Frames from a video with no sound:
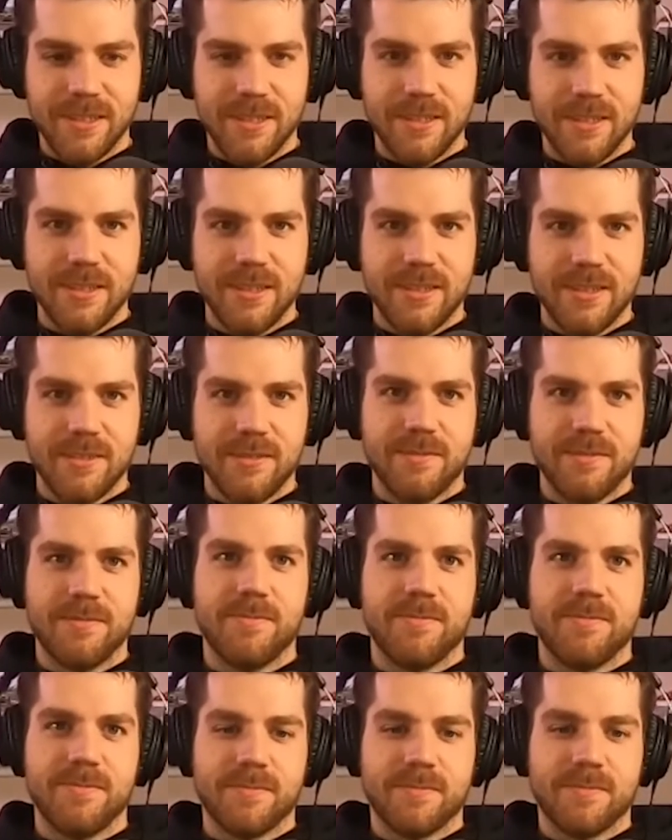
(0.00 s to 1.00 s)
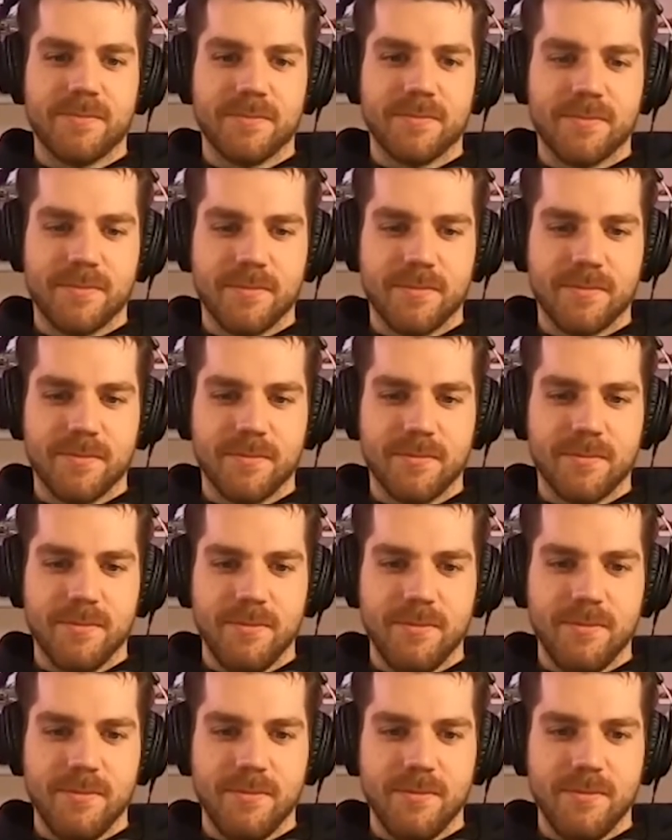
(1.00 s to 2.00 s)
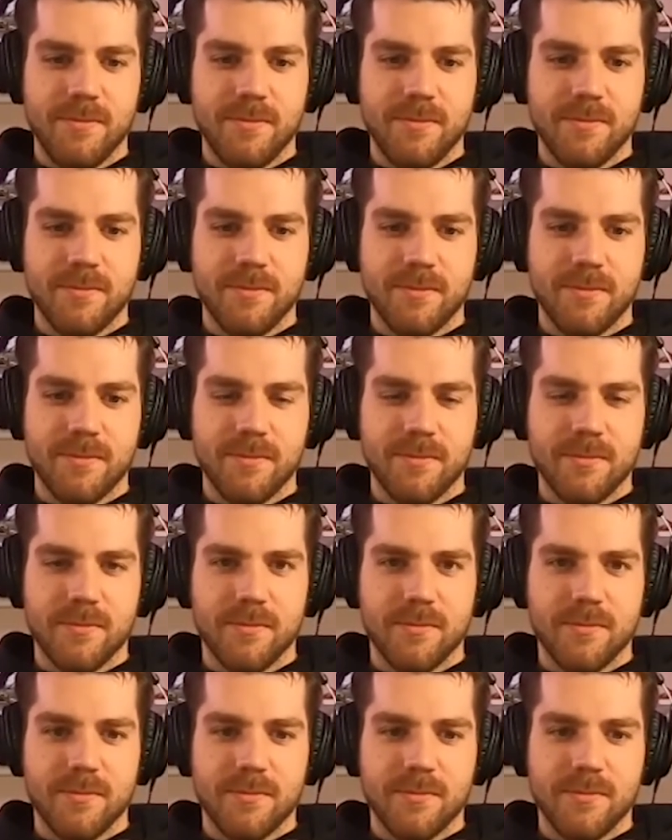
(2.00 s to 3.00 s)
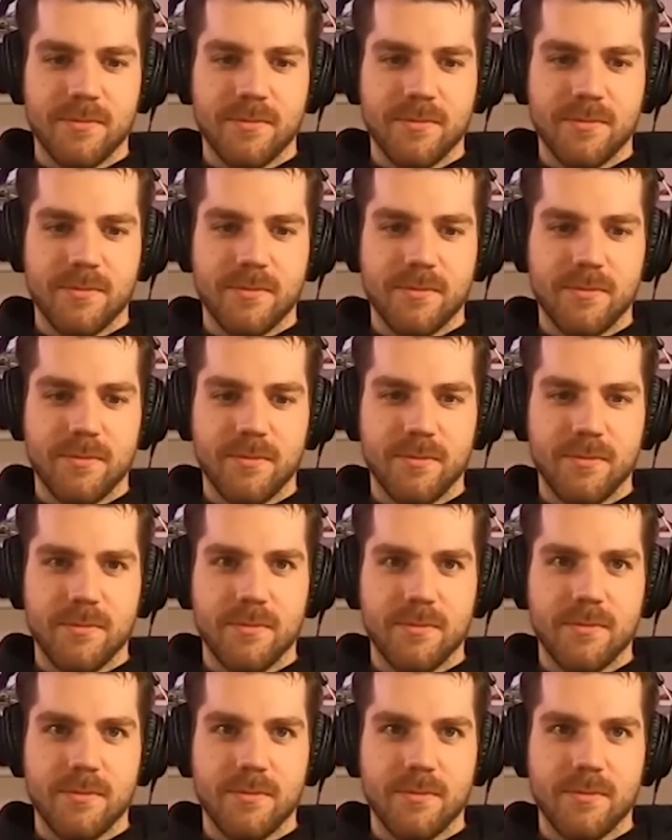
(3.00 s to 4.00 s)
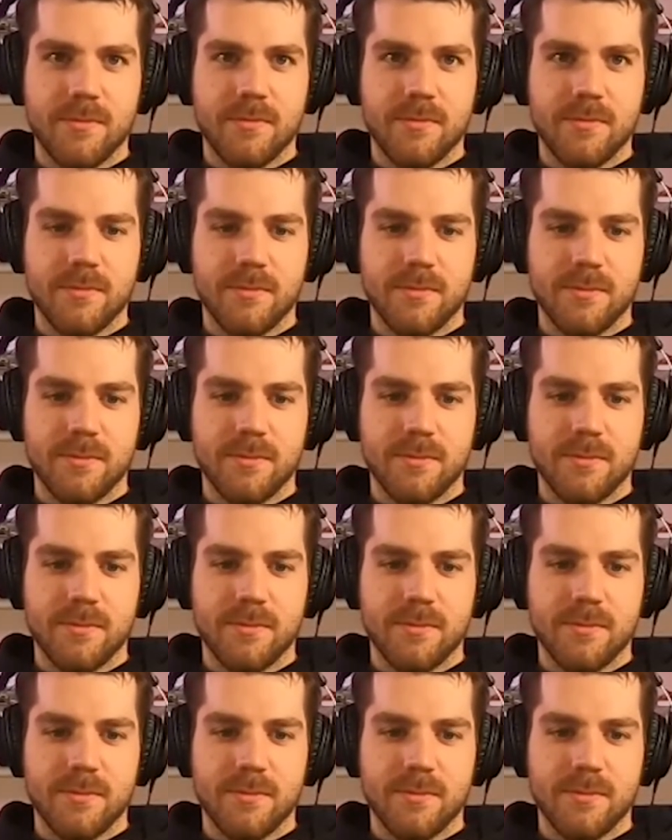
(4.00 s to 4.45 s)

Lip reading: This person isn't speaking.